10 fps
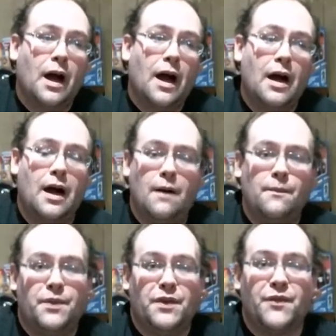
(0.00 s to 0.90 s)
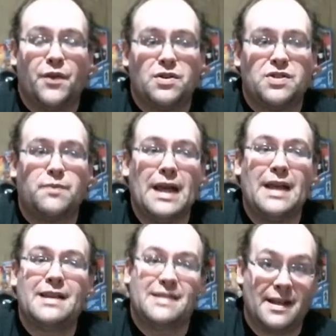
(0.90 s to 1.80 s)
Um, the first
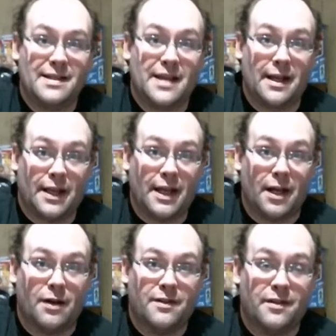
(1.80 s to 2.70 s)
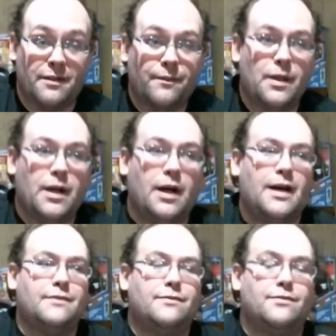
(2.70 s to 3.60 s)
being Santana Garrett.
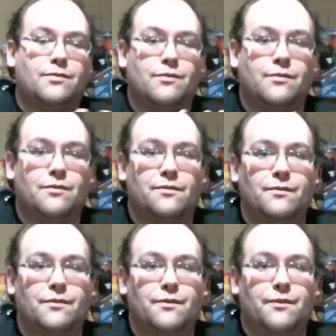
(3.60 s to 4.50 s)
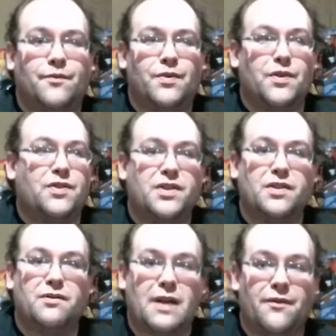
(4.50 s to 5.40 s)
Um, for those of you not